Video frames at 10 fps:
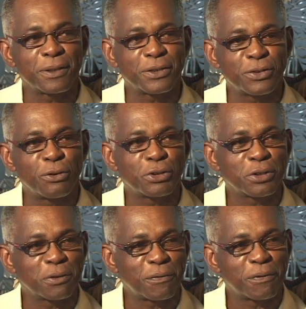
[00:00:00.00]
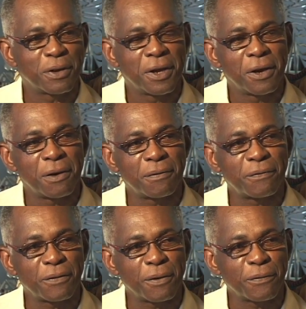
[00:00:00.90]
this notion
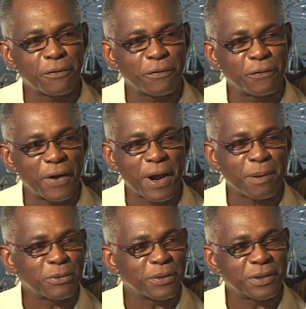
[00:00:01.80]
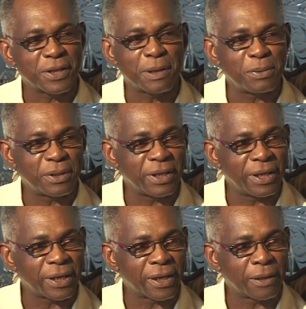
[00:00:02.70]
of farm to the table
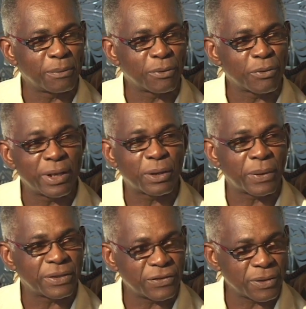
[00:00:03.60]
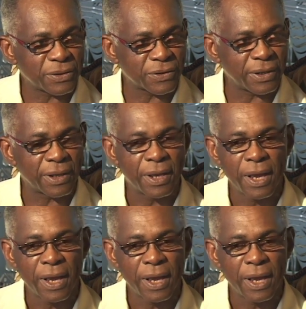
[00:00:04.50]
really quite seriously,